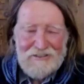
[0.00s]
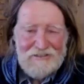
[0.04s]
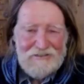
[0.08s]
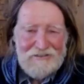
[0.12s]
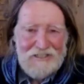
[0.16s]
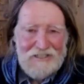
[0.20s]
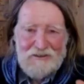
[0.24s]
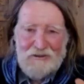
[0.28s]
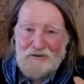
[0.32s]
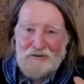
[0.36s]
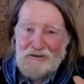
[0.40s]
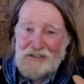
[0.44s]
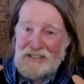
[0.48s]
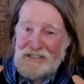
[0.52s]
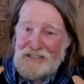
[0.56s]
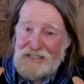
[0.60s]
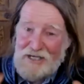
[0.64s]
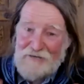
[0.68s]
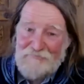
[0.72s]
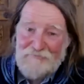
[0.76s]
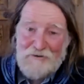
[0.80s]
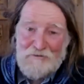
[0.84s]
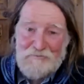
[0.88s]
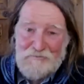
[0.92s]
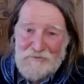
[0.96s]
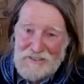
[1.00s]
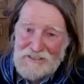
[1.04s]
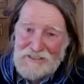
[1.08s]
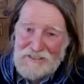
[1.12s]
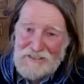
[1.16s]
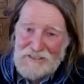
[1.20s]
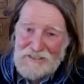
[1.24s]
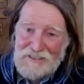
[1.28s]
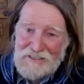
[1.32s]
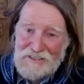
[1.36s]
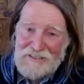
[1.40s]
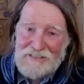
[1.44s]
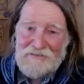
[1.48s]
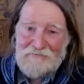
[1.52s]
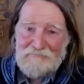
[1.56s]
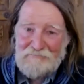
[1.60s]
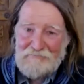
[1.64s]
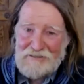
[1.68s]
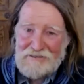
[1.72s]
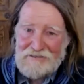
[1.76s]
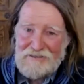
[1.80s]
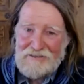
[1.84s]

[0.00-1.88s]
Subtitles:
that you can never redeem.